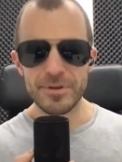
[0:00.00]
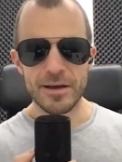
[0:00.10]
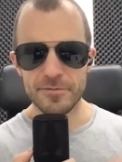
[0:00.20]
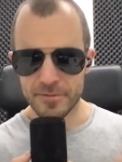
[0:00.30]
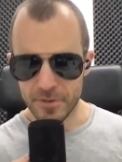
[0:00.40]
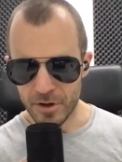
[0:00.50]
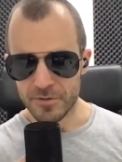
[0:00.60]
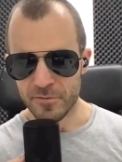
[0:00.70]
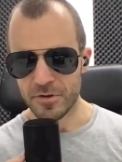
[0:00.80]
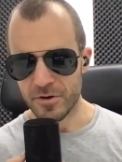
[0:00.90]
have
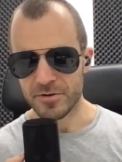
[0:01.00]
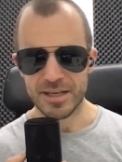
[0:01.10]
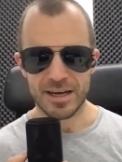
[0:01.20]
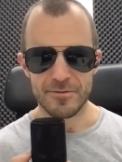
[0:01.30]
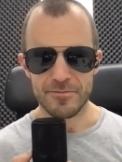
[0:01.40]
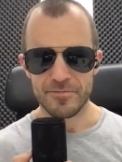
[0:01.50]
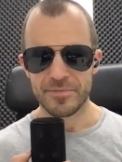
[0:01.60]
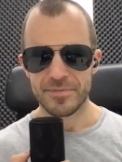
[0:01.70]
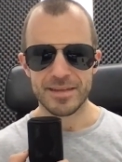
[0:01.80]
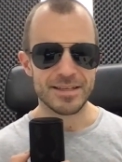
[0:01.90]
thought for a long time
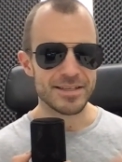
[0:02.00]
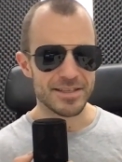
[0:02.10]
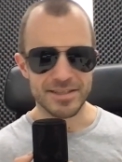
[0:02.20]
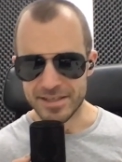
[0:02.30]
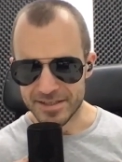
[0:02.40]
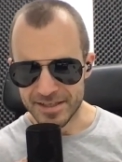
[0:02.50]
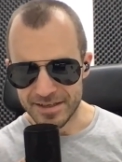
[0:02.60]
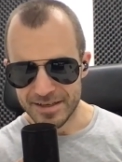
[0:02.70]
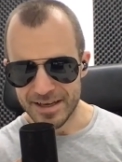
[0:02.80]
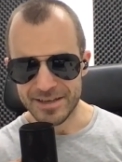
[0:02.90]
that this is
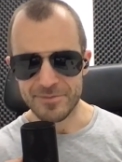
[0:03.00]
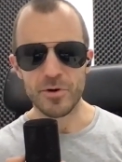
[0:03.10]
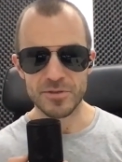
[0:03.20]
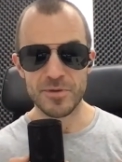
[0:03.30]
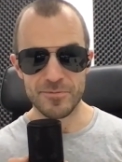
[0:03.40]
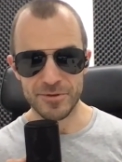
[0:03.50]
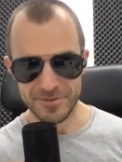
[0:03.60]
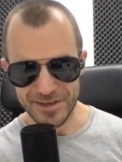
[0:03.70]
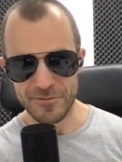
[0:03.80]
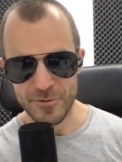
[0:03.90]
easy. And most people,
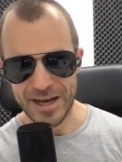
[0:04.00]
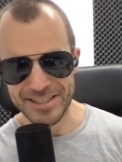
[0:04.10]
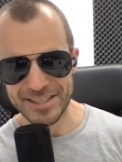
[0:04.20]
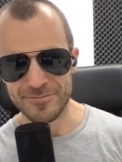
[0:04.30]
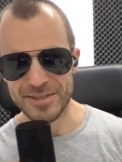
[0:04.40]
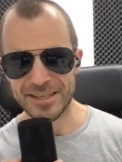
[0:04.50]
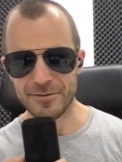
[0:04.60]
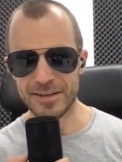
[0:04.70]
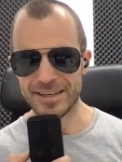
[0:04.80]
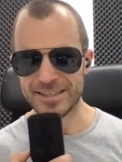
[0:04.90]
if you ask them, still
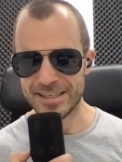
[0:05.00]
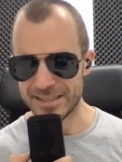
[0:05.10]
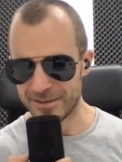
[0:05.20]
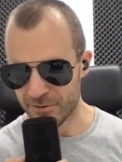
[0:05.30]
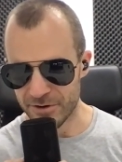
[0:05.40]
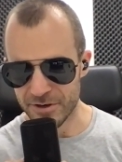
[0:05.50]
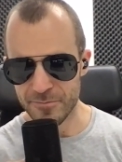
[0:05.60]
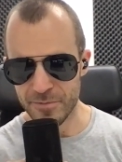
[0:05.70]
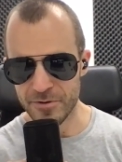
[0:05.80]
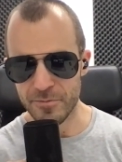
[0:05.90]
think it's easy for a
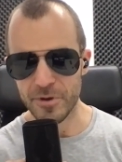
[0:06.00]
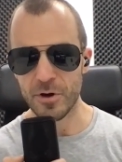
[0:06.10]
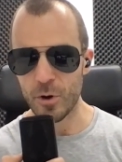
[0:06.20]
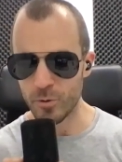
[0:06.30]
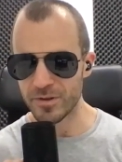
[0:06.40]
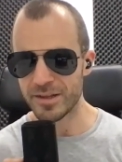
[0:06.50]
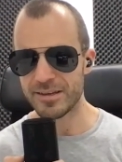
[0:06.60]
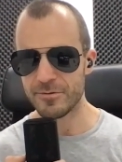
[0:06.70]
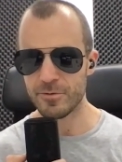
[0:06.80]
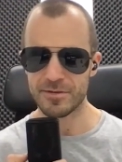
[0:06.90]
computer, but
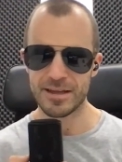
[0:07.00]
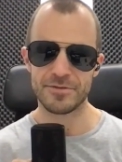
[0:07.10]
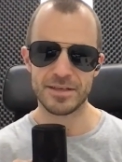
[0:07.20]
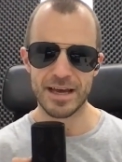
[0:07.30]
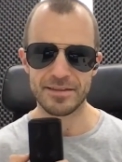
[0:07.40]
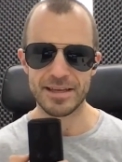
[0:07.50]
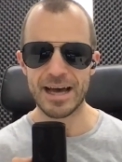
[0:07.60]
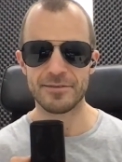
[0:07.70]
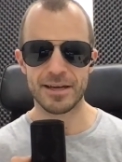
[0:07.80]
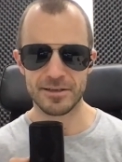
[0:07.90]
only with now the, the
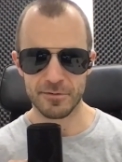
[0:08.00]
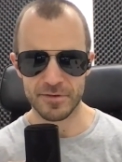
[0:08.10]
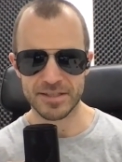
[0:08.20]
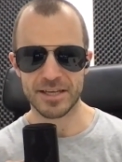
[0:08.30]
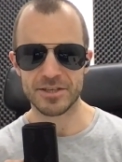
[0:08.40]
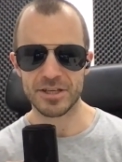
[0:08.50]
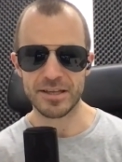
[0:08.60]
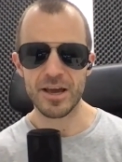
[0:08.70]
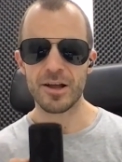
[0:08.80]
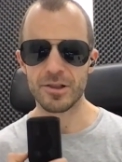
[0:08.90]
advent of
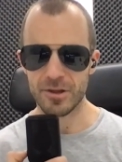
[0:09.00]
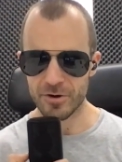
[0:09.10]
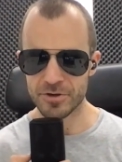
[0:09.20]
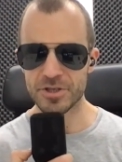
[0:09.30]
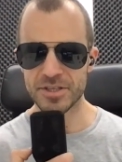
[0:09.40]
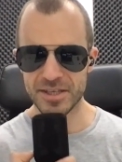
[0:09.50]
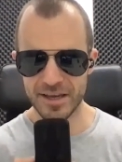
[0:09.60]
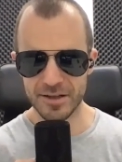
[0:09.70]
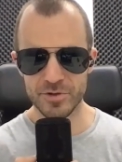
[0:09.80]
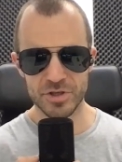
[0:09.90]
essentially large
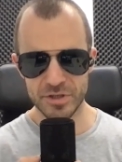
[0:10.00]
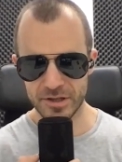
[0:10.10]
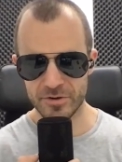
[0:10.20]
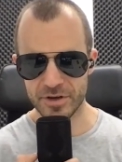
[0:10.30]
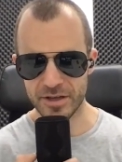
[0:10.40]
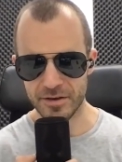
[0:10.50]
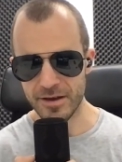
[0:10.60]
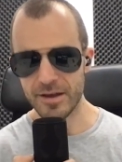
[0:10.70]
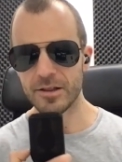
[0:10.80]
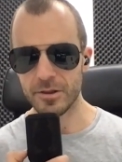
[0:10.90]
scale machine learning,
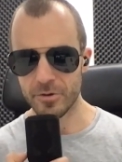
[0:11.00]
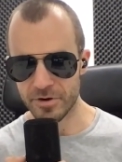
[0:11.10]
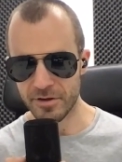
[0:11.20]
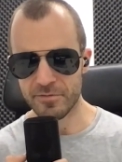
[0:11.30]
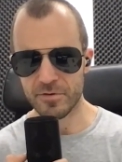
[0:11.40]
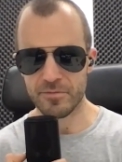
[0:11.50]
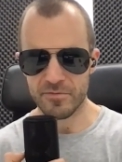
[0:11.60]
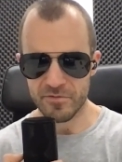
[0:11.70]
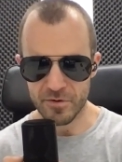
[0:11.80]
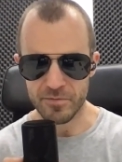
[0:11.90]
learning from,
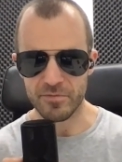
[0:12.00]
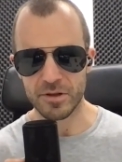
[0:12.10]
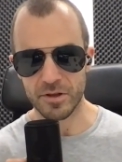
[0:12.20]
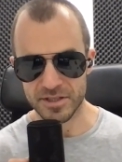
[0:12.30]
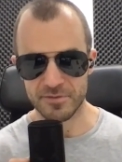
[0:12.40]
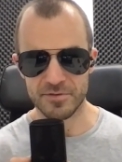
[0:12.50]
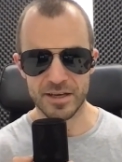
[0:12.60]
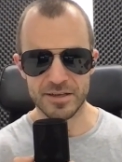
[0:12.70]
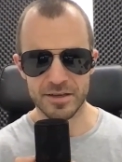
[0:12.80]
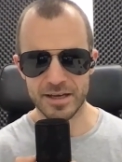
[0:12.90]
from lots of
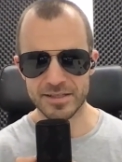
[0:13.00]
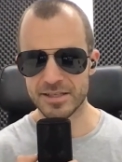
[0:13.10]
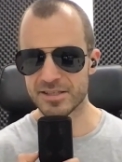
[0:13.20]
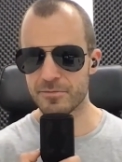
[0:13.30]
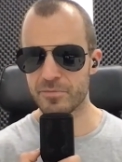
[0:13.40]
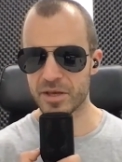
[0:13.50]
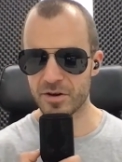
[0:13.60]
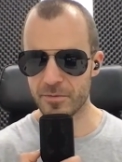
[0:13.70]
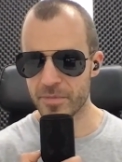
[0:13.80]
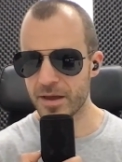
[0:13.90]
data, has this
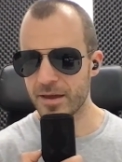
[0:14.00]
become